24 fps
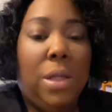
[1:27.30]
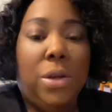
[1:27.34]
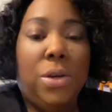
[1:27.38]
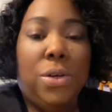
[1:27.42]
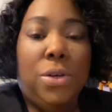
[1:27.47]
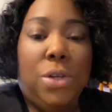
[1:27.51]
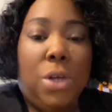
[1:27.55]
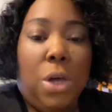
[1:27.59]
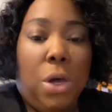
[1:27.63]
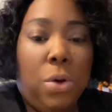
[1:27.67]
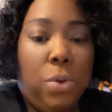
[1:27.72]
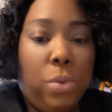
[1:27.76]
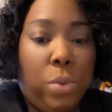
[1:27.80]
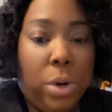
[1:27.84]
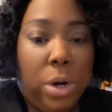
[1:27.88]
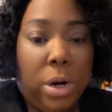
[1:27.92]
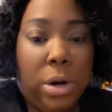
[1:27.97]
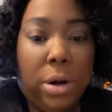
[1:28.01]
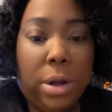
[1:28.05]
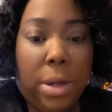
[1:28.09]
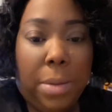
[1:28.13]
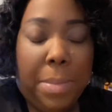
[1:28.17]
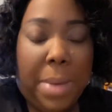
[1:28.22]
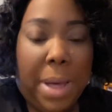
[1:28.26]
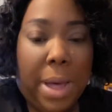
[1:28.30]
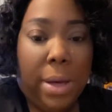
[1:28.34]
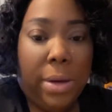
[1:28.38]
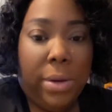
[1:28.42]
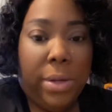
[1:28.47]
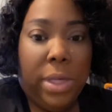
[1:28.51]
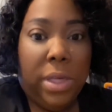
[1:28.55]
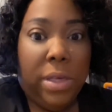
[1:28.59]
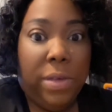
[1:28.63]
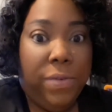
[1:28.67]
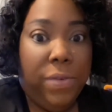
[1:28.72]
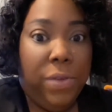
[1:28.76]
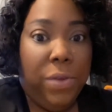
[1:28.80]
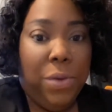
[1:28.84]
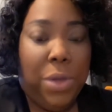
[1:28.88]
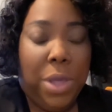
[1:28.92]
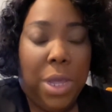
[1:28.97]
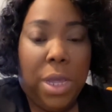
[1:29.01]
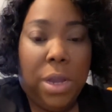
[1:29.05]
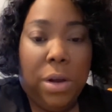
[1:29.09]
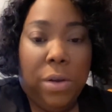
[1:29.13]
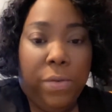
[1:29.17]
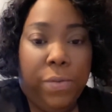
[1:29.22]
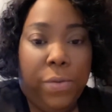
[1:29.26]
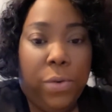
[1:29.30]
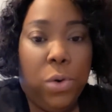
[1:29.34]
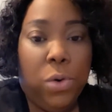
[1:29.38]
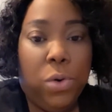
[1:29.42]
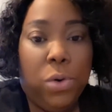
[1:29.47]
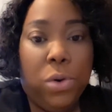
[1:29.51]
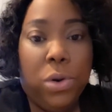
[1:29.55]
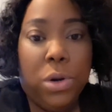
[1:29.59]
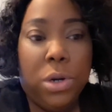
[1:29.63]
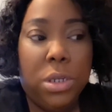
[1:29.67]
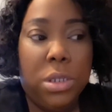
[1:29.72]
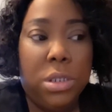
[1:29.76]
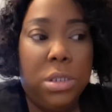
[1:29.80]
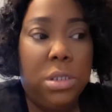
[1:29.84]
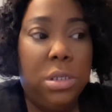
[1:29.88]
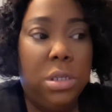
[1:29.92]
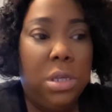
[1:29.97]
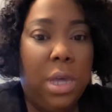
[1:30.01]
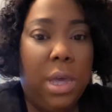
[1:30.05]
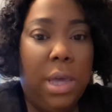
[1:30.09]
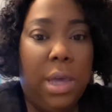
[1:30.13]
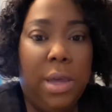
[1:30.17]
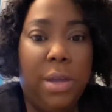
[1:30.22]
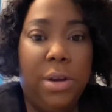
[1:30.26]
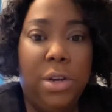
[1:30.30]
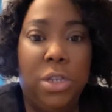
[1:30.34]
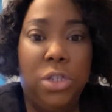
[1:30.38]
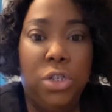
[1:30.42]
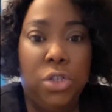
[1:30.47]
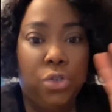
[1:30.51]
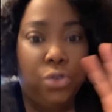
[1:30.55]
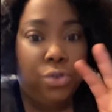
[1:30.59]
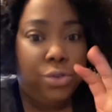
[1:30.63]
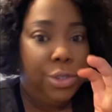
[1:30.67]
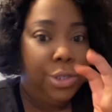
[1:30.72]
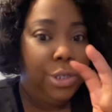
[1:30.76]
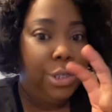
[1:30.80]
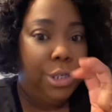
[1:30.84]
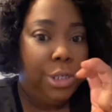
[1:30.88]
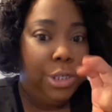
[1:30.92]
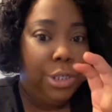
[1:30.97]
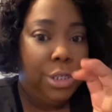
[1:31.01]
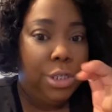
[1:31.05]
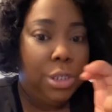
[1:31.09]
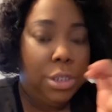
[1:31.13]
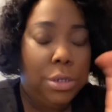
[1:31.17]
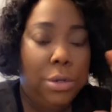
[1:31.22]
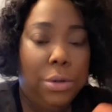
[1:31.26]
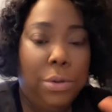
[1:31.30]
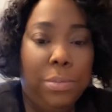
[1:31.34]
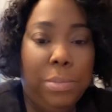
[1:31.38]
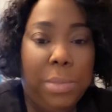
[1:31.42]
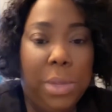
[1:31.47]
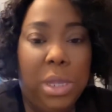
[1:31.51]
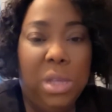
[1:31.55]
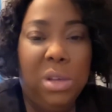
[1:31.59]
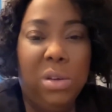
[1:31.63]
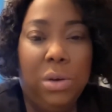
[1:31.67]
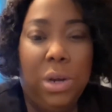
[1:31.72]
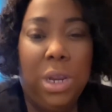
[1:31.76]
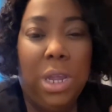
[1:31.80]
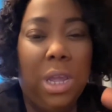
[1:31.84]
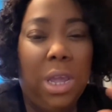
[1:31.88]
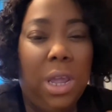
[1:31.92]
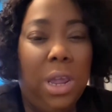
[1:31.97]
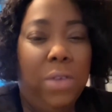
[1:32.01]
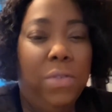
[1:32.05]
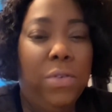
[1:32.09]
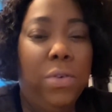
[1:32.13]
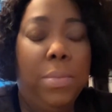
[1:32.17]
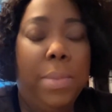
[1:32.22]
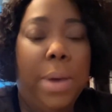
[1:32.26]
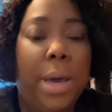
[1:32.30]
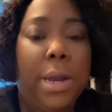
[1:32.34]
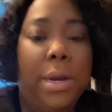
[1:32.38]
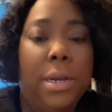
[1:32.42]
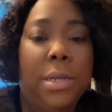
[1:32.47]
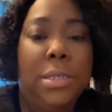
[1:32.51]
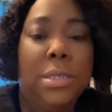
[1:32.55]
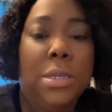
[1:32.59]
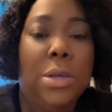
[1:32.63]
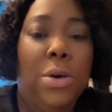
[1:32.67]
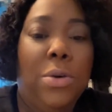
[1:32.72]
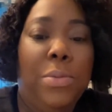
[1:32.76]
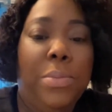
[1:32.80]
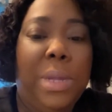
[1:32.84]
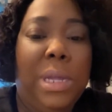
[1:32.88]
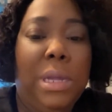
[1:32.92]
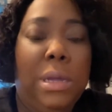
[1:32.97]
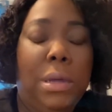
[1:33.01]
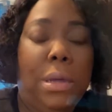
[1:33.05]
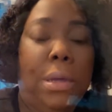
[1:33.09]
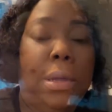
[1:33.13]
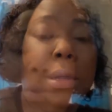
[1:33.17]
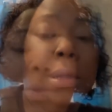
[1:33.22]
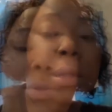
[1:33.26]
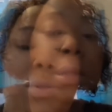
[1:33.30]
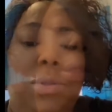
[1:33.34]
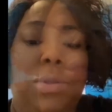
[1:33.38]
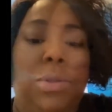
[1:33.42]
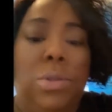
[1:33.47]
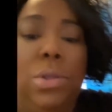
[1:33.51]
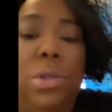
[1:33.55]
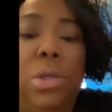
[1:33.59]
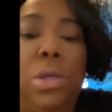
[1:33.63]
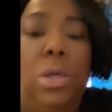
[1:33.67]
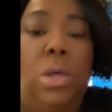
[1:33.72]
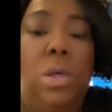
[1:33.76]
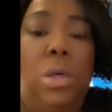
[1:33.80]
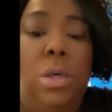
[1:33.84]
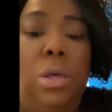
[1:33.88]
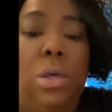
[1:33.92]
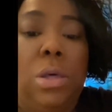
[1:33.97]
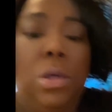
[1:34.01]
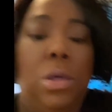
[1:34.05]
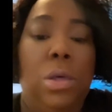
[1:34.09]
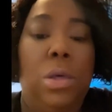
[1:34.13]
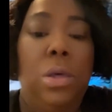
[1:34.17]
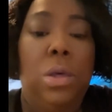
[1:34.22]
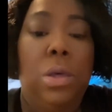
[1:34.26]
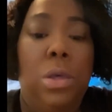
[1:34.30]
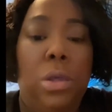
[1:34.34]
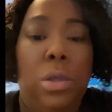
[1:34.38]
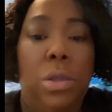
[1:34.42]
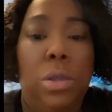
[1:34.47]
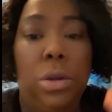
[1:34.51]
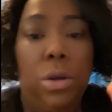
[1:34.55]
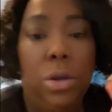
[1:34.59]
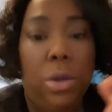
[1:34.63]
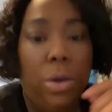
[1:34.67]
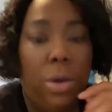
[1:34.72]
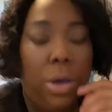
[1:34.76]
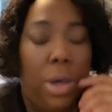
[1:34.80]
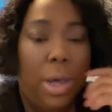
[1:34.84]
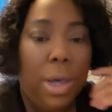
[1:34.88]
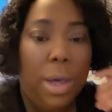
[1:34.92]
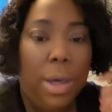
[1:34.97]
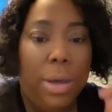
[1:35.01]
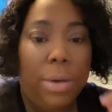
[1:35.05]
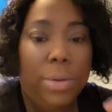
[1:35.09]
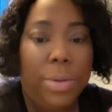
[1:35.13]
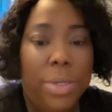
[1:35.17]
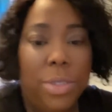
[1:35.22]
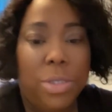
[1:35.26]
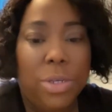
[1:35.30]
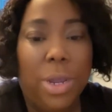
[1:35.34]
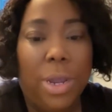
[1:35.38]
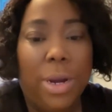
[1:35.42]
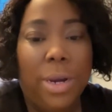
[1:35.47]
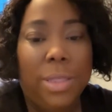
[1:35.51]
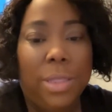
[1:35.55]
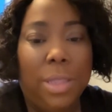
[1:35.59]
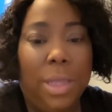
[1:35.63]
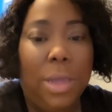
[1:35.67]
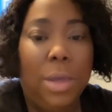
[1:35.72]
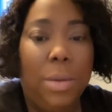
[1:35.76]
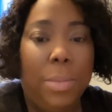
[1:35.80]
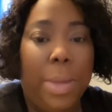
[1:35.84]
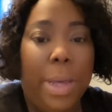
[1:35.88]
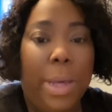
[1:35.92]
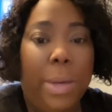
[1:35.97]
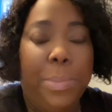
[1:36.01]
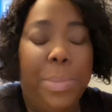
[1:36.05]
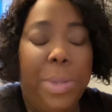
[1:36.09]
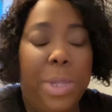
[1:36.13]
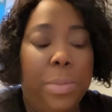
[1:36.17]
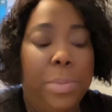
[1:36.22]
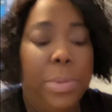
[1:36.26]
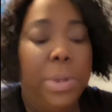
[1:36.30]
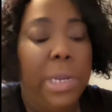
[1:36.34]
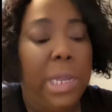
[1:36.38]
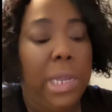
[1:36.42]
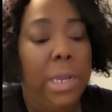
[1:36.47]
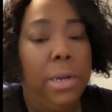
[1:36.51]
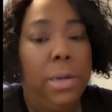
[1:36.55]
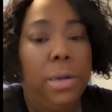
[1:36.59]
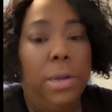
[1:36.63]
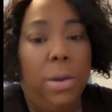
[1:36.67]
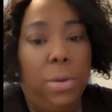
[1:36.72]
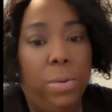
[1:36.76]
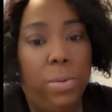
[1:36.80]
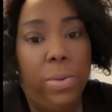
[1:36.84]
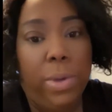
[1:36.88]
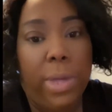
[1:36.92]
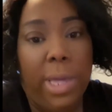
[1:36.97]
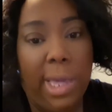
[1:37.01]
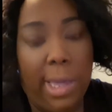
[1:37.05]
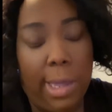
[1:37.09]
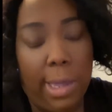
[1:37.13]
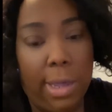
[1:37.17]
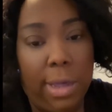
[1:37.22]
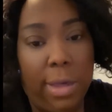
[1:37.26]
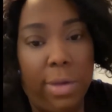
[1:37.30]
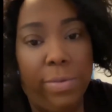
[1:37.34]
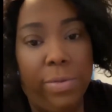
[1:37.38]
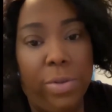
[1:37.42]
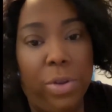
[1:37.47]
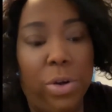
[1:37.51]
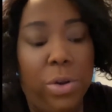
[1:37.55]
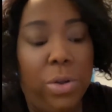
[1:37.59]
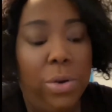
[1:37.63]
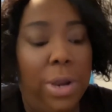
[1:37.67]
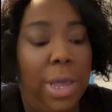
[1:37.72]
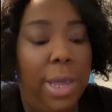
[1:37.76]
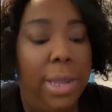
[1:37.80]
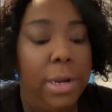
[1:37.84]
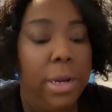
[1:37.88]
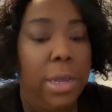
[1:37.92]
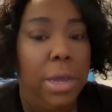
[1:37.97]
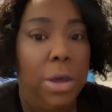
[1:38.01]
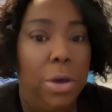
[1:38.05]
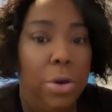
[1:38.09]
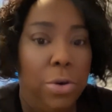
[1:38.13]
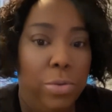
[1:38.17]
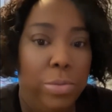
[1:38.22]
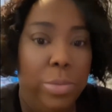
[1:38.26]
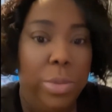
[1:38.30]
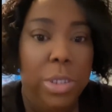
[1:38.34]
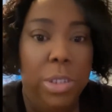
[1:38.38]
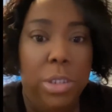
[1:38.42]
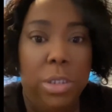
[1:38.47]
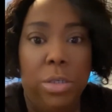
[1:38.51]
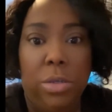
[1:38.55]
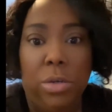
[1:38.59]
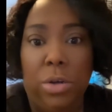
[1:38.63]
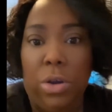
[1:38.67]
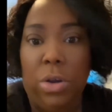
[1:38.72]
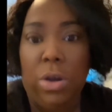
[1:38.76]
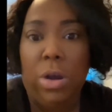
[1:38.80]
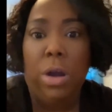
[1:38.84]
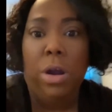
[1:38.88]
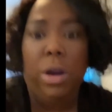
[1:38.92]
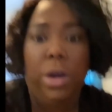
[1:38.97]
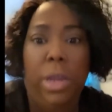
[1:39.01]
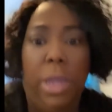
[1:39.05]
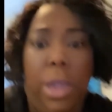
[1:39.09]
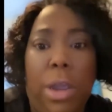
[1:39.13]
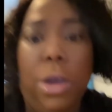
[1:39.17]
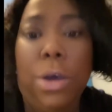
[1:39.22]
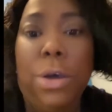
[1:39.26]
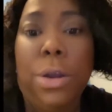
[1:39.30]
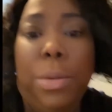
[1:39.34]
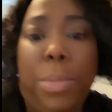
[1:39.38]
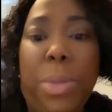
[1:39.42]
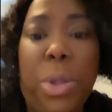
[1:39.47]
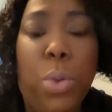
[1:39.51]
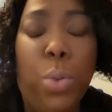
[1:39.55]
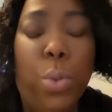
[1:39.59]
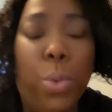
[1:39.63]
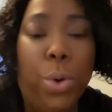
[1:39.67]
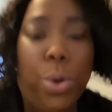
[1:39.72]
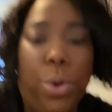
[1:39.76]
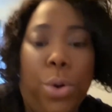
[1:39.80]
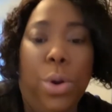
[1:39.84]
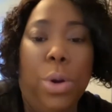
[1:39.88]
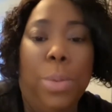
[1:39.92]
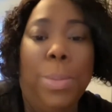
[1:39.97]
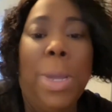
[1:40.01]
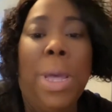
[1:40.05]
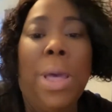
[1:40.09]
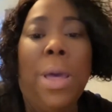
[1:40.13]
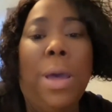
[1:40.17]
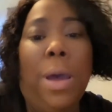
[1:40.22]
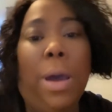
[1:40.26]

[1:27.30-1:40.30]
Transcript: don't worry about if you can't afford to have this traditional meal that everybody is gonna be cooking you know, I always try to think about people that don't have, you know, like the homeless, you know, are they going to be warm?